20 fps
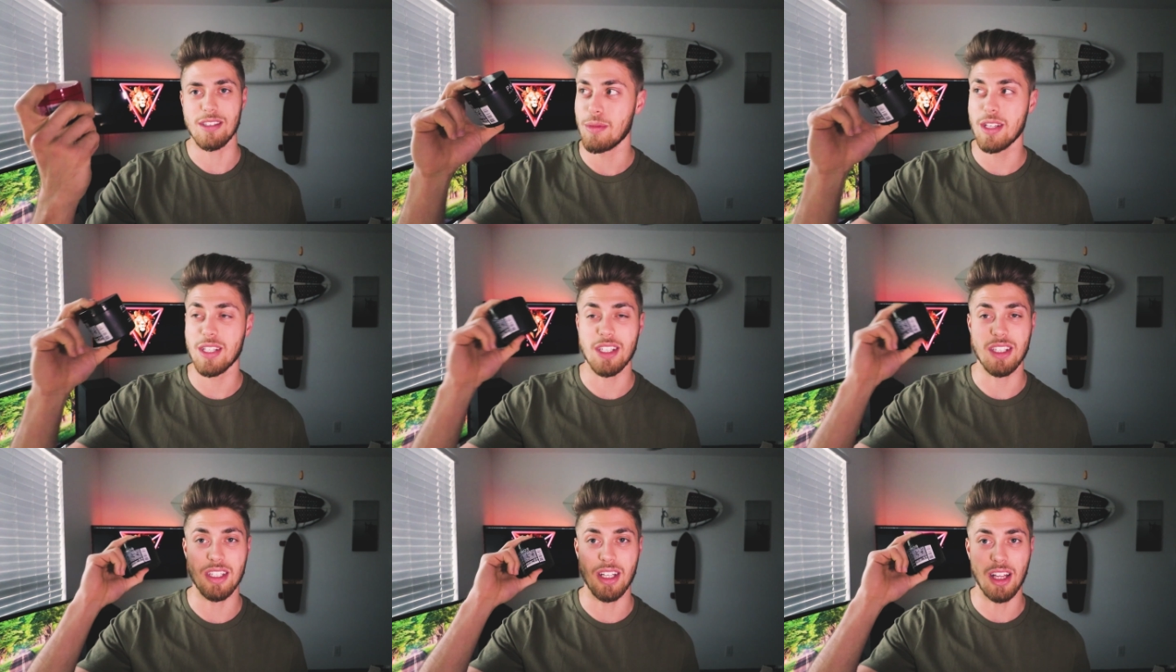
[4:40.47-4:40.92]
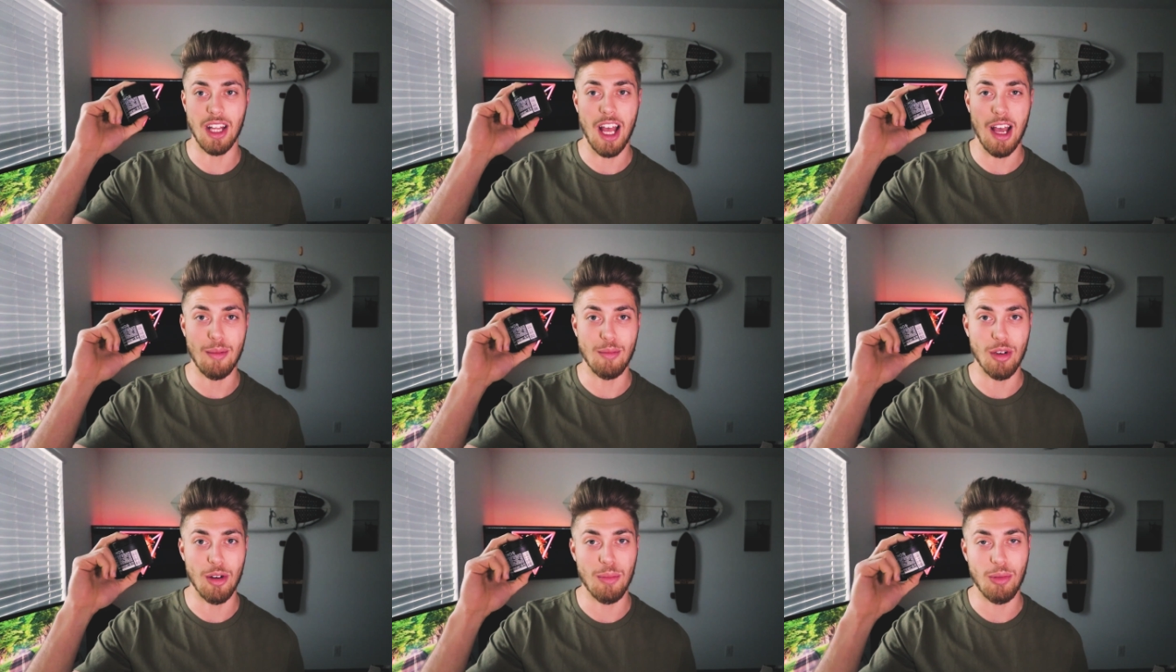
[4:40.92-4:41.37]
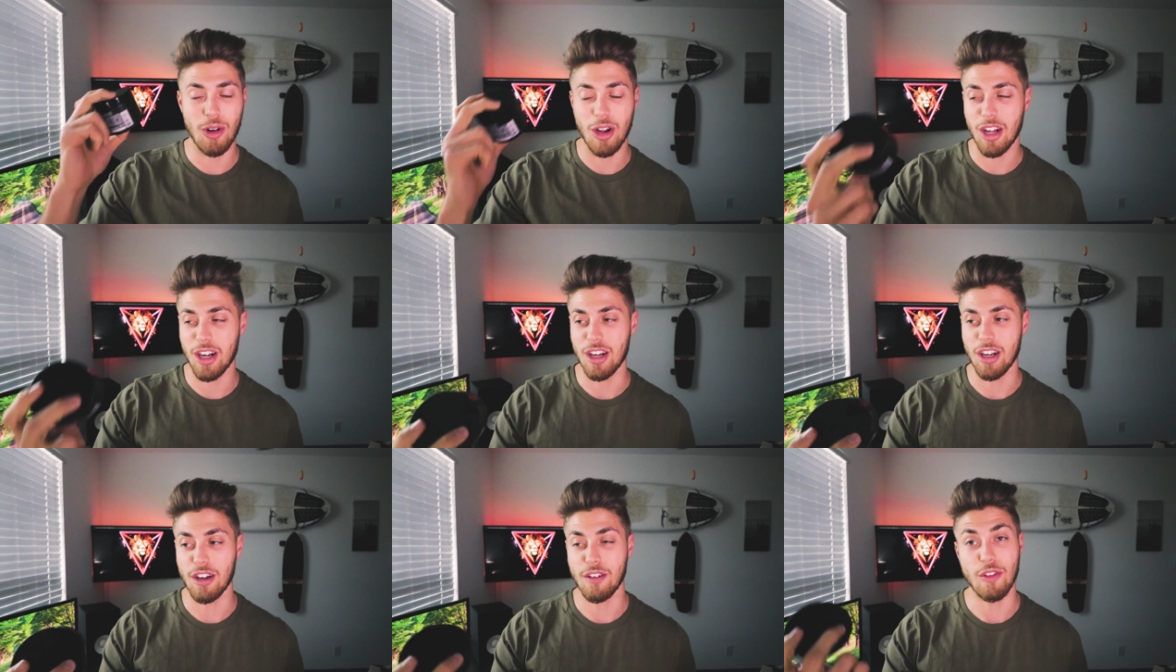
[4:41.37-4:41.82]
This is a lot more
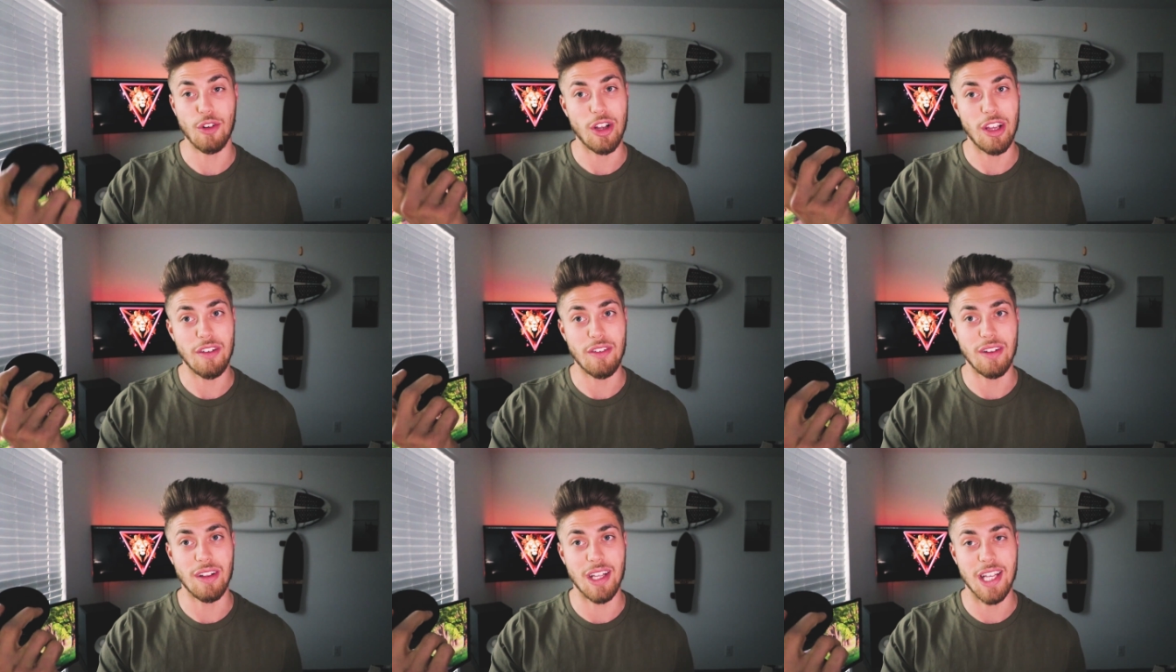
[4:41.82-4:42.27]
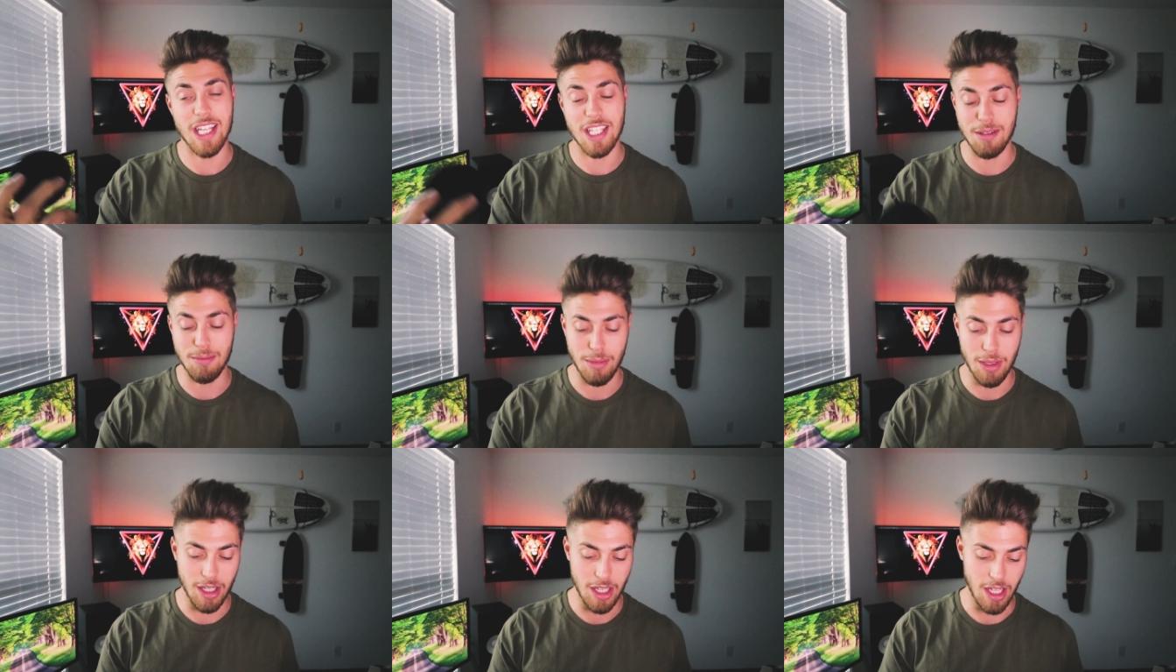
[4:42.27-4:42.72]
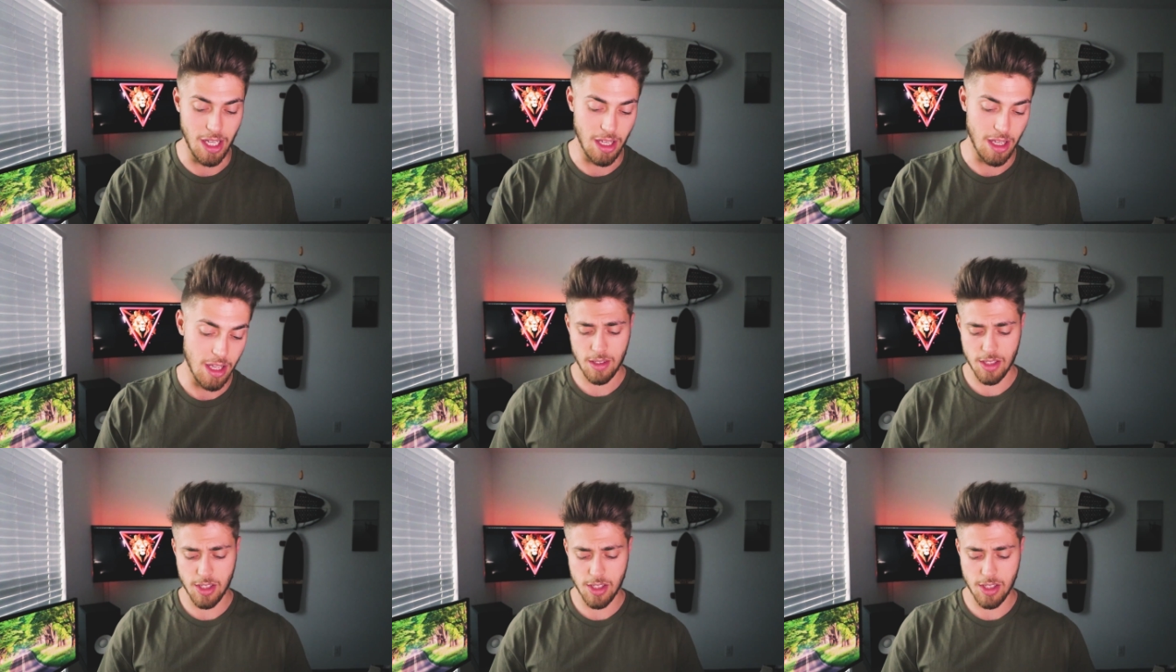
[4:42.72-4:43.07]
product for even less money.